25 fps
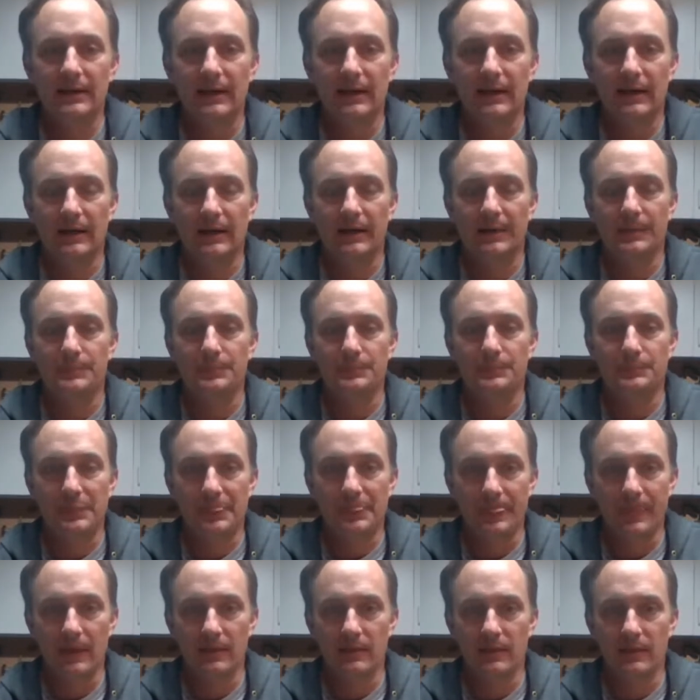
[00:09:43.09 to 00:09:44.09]
And
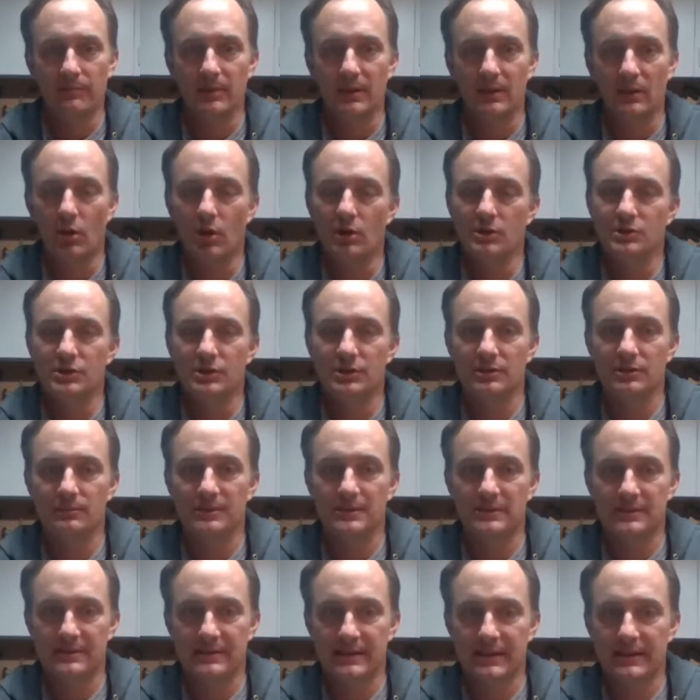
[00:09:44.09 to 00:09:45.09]
they've been launching
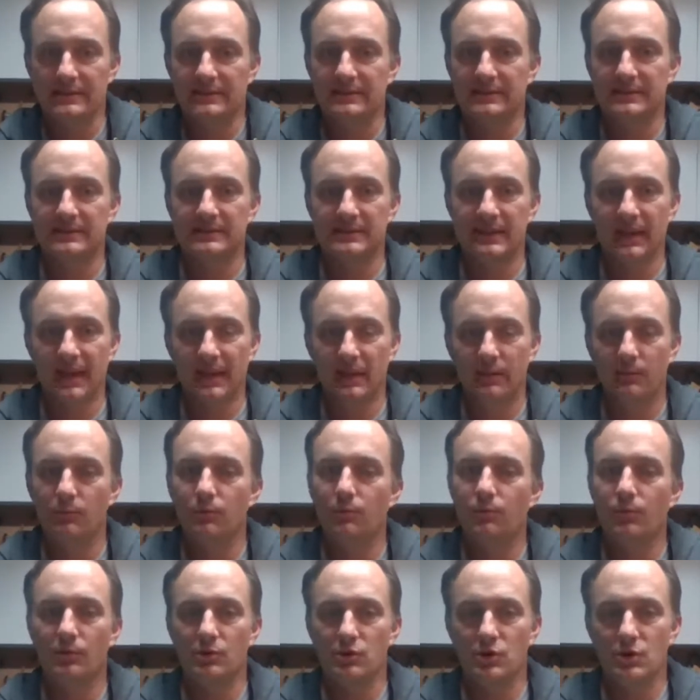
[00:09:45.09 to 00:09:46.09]
them in sets,
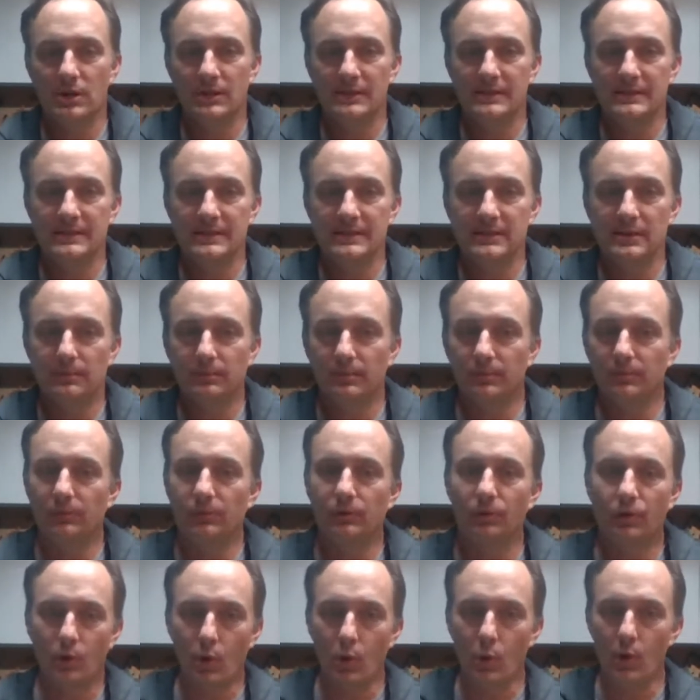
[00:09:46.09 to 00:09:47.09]
and you can see them
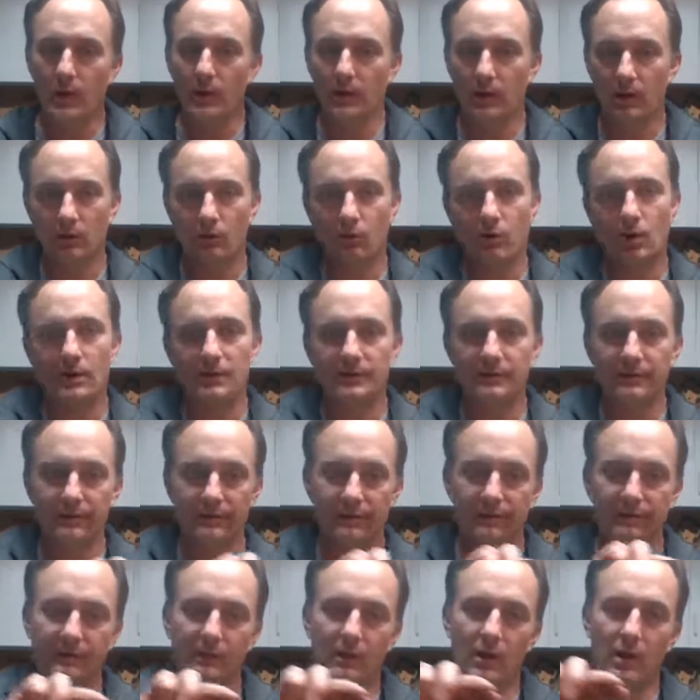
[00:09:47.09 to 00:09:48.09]
going across
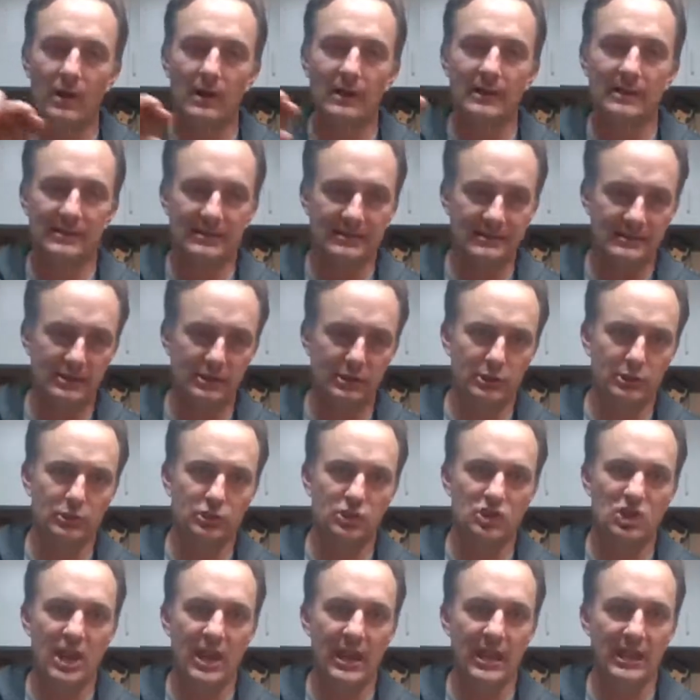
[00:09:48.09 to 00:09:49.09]
the sky in this
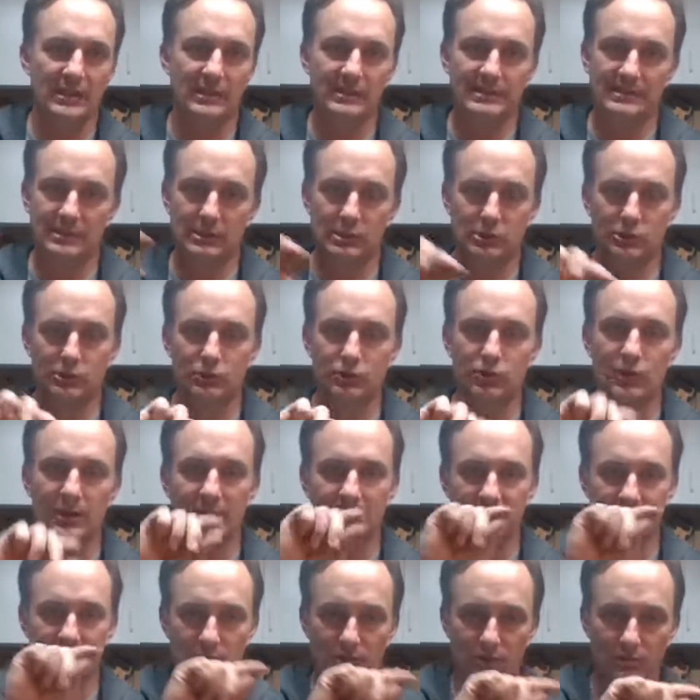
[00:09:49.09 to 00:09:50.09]
little chain, this little
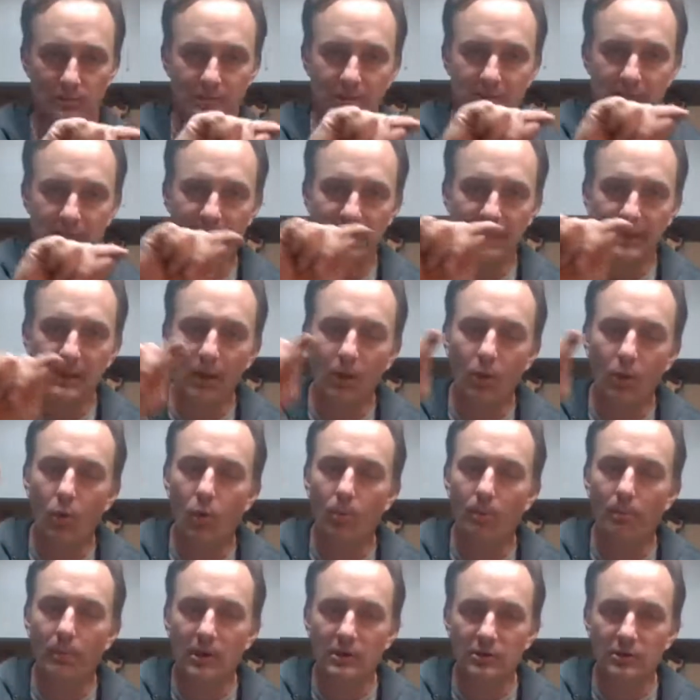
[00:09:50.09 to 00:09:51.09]
train. So there'll be like a
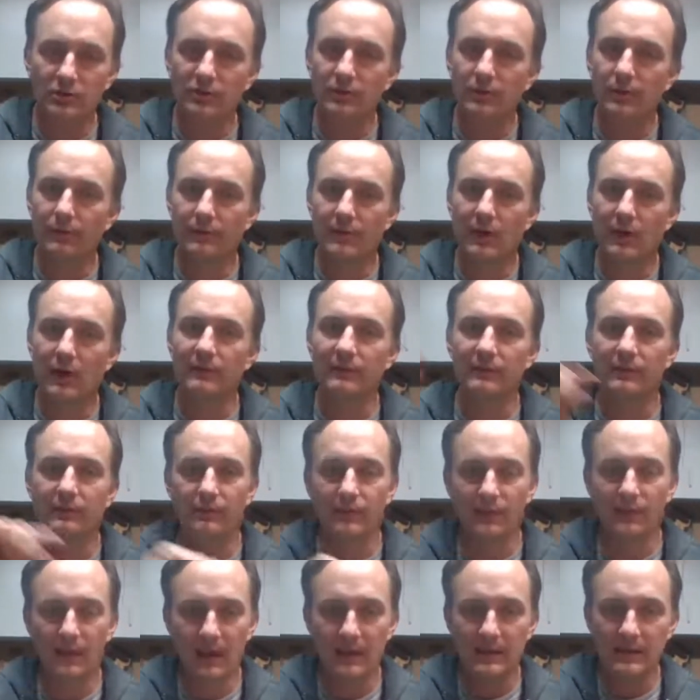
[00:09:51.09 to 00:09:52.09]
whole bunch of dots
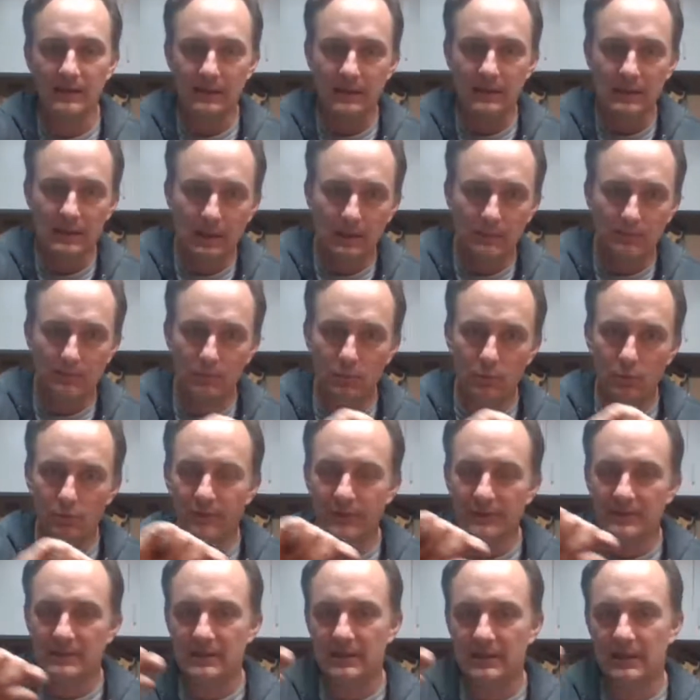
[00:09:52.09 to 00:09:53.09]
of light
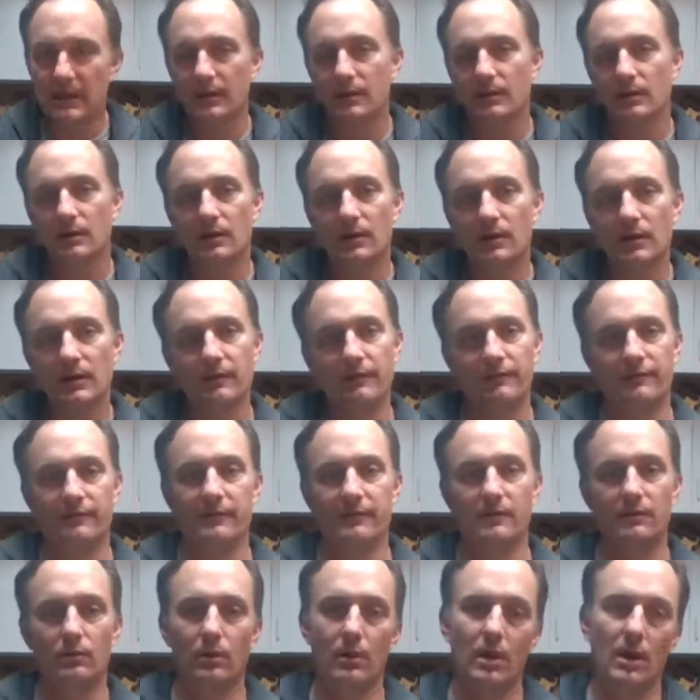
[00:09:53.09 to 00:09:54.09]
moving together in a
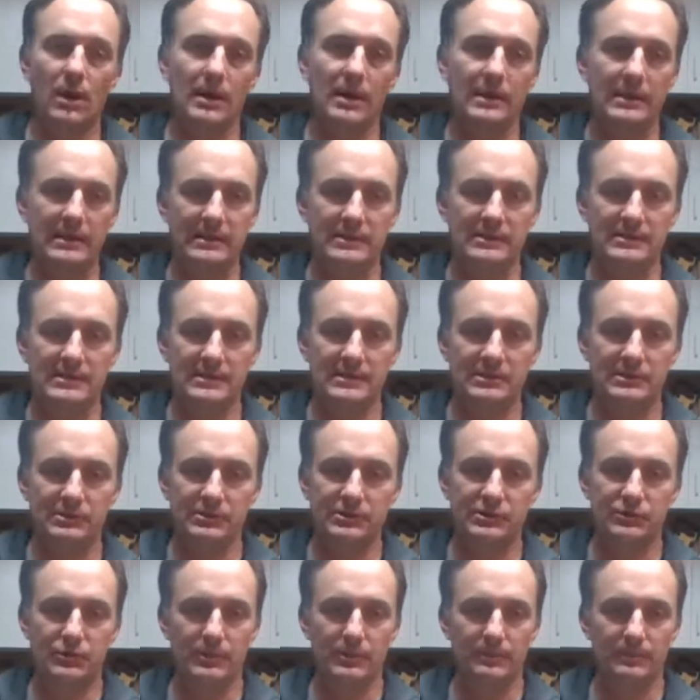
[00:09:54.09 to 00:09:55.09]
single line, in a single
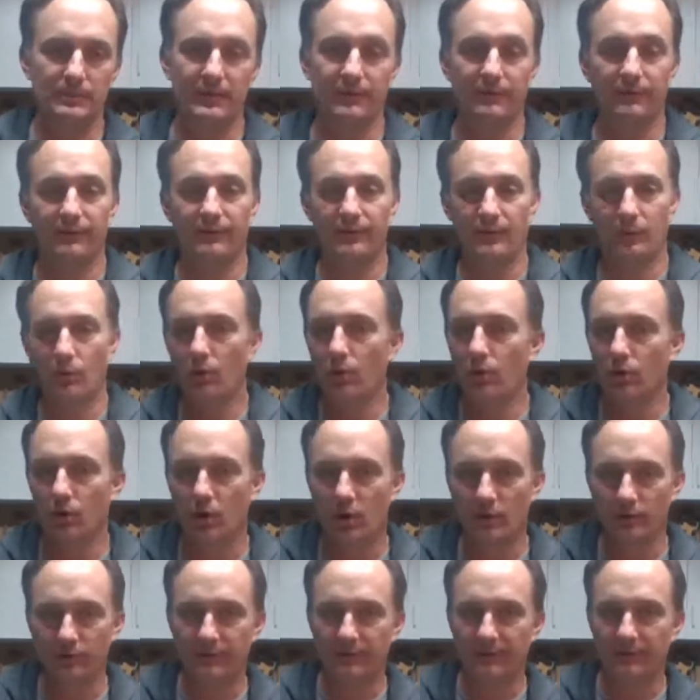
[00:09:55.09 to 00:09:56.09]
strip, because they're all
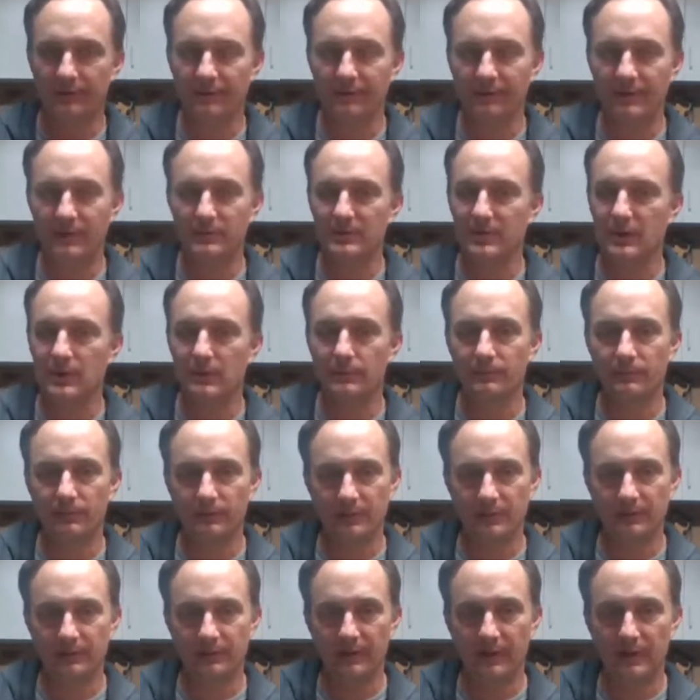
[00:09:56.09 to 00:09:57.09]
launched at the same time
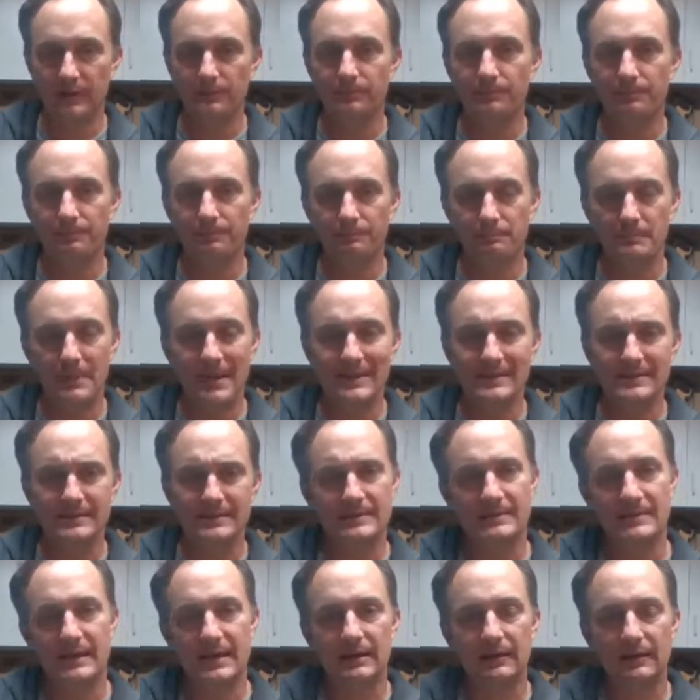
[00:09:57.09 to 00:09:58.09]
from the same main
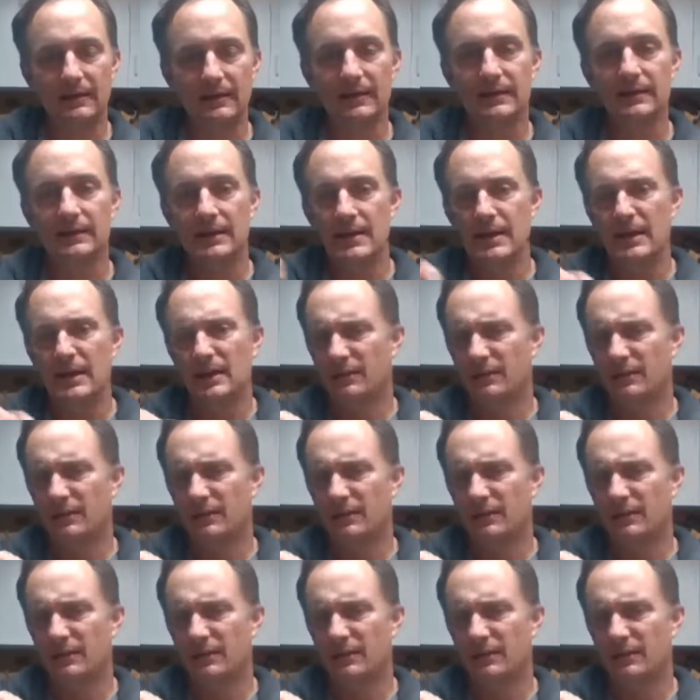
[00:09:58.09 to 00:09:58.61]
satellite.